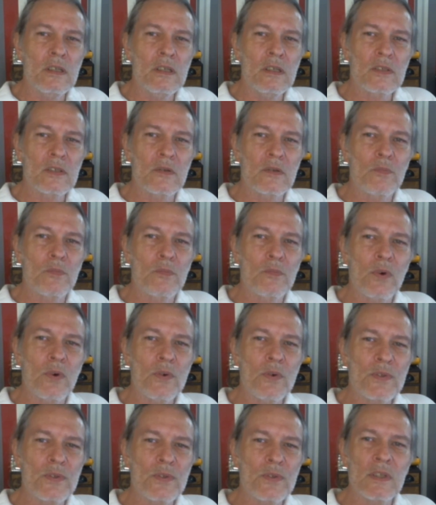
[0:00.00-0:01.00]

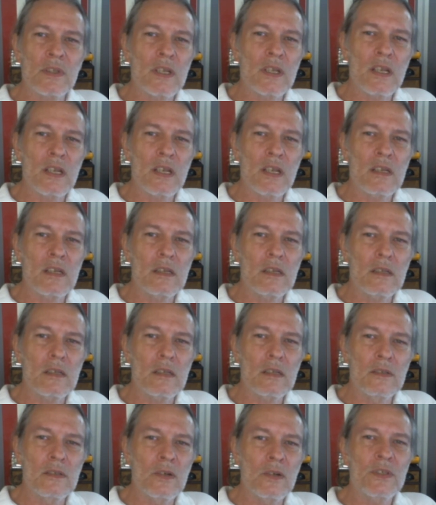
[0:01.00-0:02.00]
supposedly
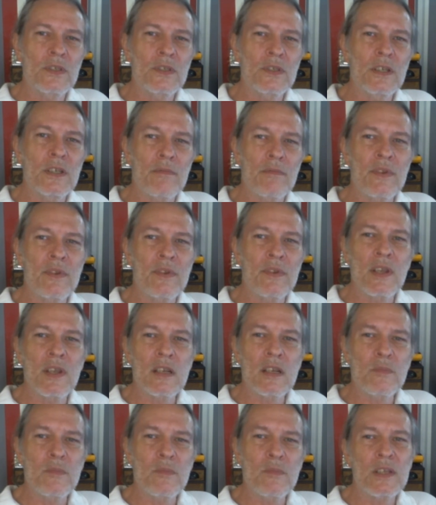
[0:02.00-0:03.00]
noted
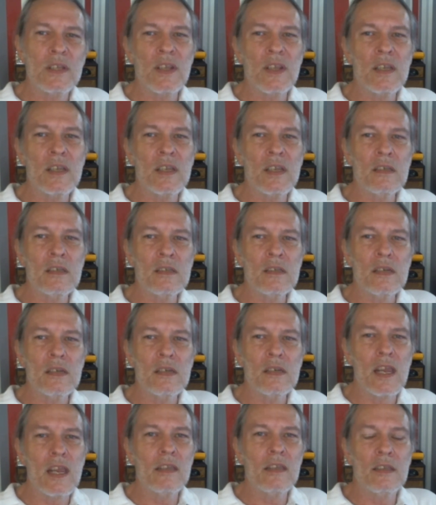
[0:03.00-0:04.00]
everything, but then I
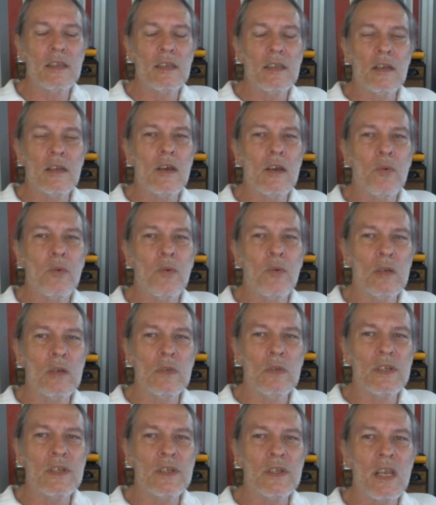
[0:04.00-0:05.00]
had the
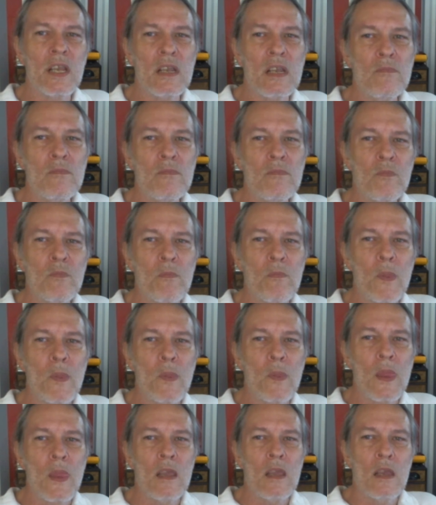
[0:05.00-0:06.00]
appointment day,
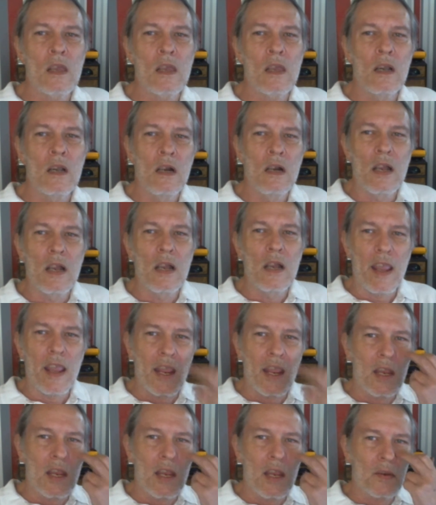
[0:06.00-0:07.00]

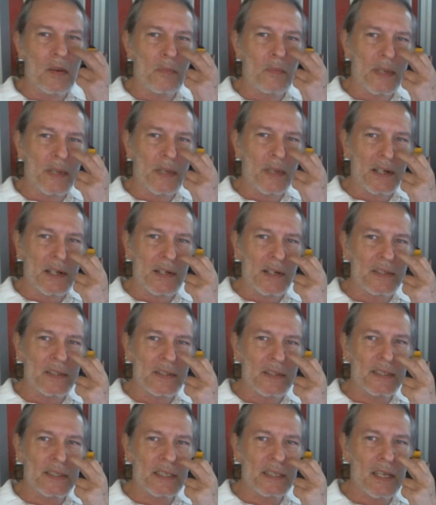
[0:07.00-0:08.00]
and
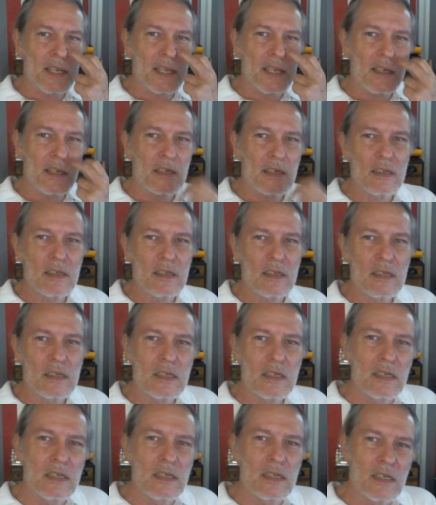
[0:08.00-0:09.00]
because
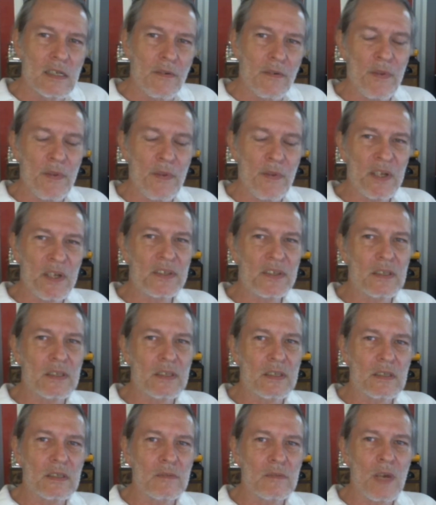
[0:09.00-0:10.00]
of the bus
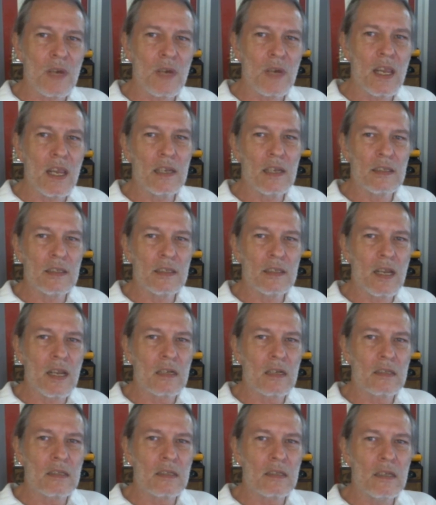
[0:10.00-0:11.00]
system, I had a
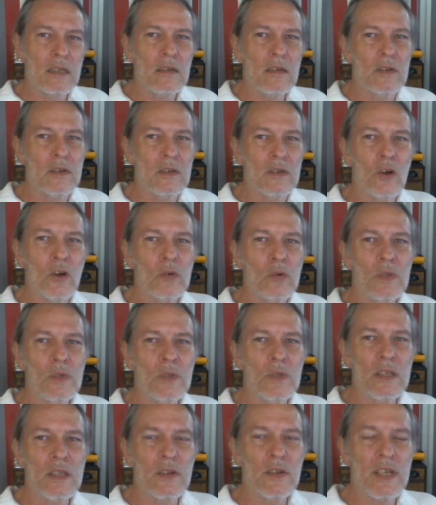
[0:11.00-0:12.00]
taxi, and
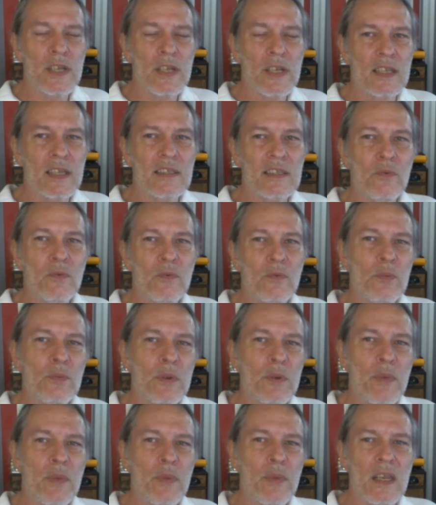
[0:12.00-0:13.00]
normally the taxi would be
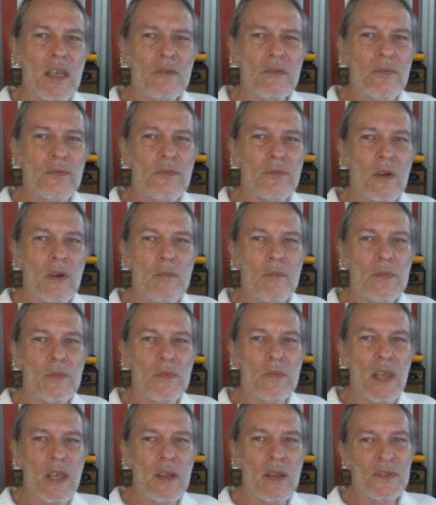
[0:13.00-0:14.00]
paid from
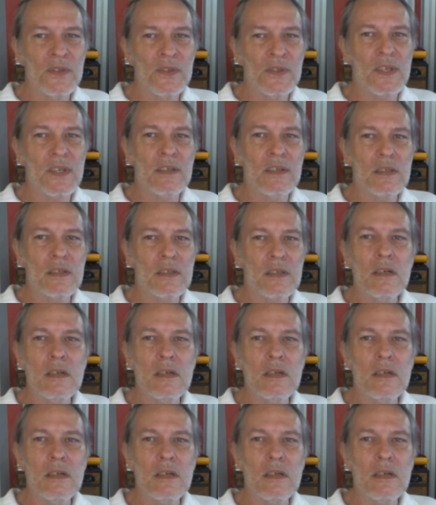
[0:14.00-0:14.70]
the health center.